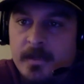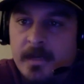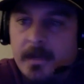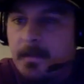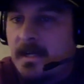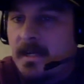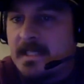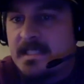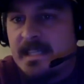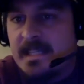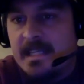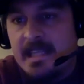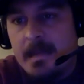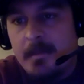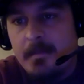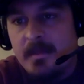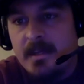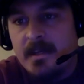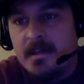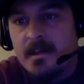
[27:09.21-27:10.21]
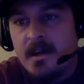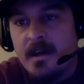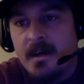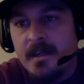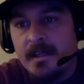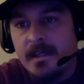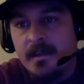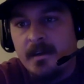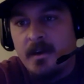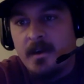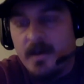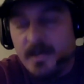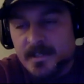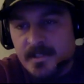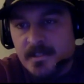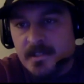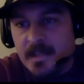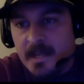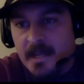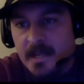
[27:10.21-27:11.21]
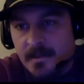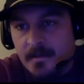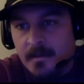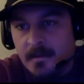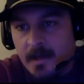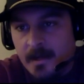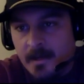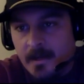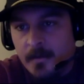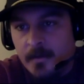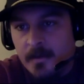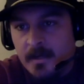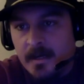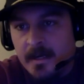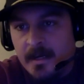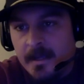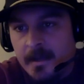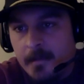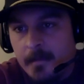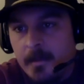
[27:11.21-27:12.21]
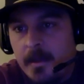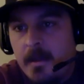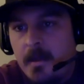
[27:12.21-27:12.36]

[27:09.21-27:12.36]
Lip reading: And I'm not saying that being cocky at all. I know that I am.